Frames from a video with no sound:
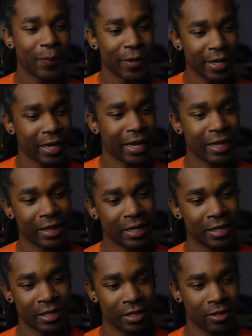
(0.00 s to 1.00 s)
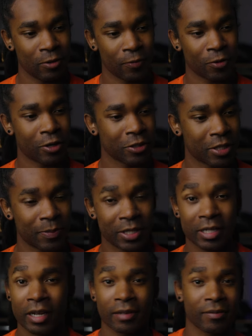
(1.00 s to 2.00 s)
But I think it overall just
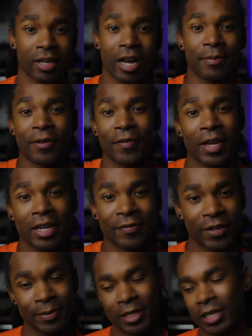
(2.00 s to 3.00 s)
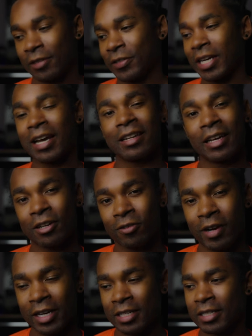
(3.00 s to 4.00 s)
means that I'm a fan of Emily Henry. I like her
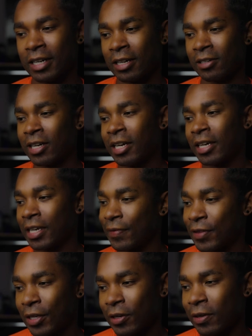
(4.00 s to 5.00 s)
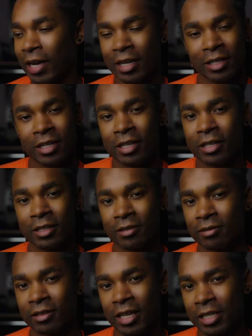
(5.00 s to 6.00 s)
writing style, even though I could
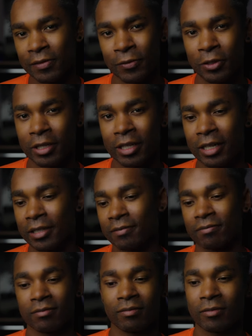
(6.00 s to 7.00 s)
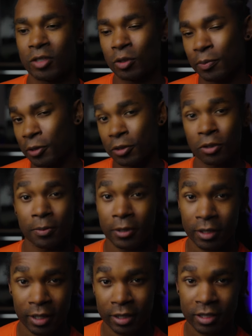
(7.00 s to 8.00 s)
care less for the like super,
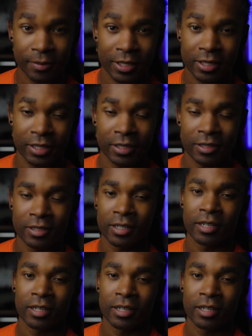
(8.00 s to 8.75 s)
super intimate scenes.